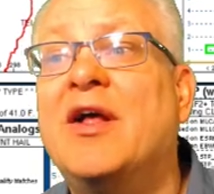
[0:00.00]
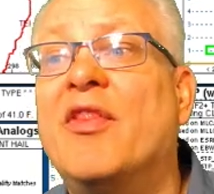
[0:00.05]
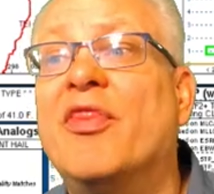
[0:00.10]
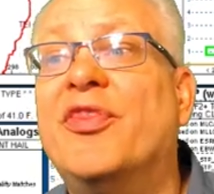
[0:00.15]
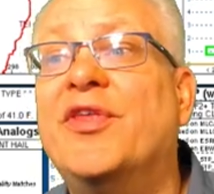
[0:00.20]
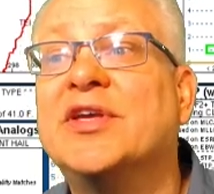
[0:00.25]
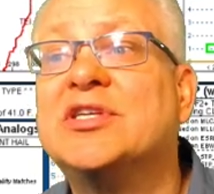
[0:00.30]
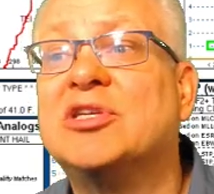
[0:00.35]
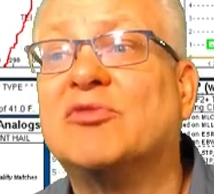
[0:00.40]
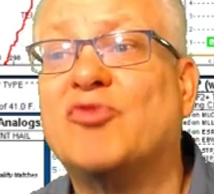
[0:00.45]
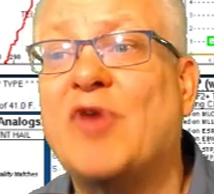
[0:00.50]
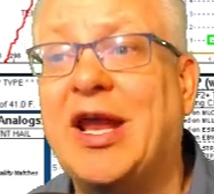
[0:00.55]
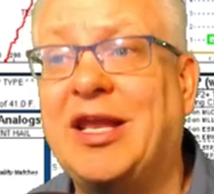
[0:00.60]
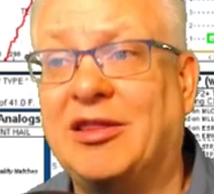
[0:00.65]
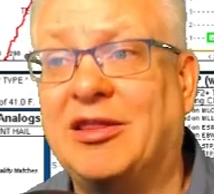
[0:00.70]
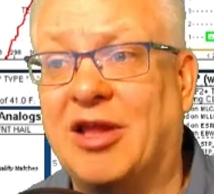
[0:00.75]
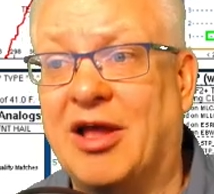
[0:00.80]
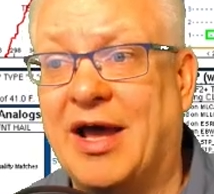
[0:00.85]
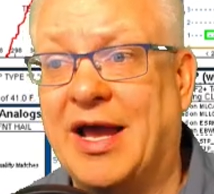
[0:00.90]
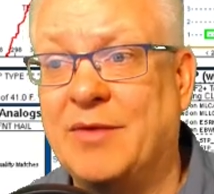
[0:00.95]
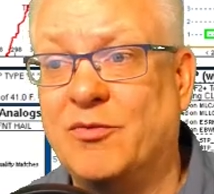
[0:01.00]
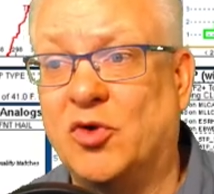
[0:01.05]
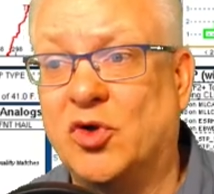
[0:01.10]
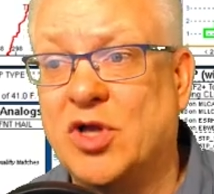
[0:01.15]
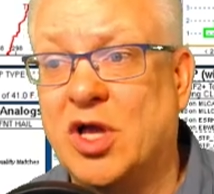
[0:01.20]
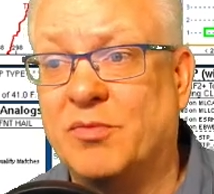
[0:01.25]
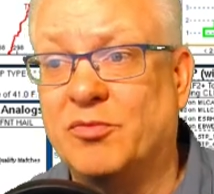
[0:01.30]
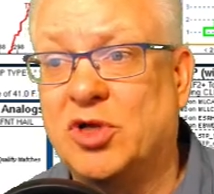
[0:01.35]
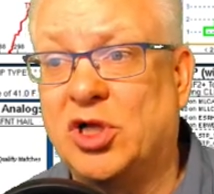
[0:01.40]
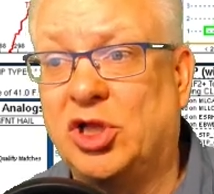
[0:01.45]
This red line will
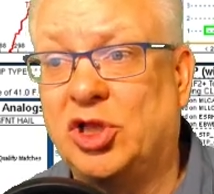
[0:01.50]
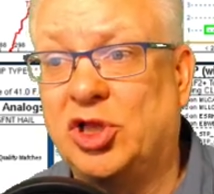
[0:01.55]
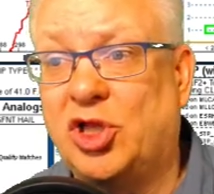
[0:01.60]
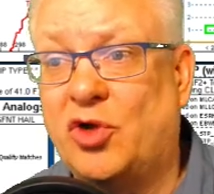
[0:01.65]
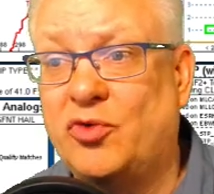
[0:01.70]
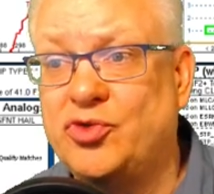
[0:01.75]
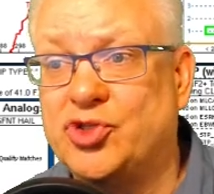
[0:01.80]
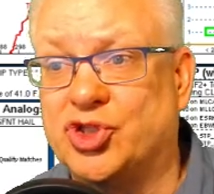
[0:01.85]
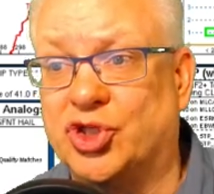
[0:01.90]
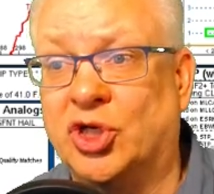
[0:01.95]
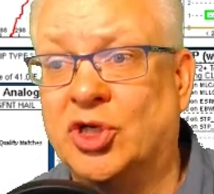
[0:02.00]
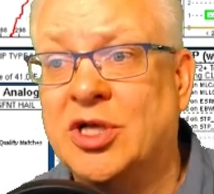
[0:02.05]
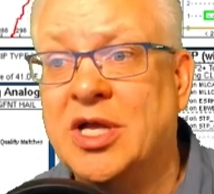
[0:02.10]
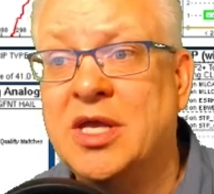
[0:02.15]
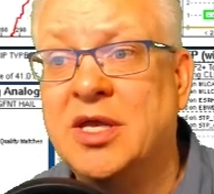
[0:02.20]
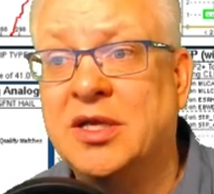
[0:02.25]
come closer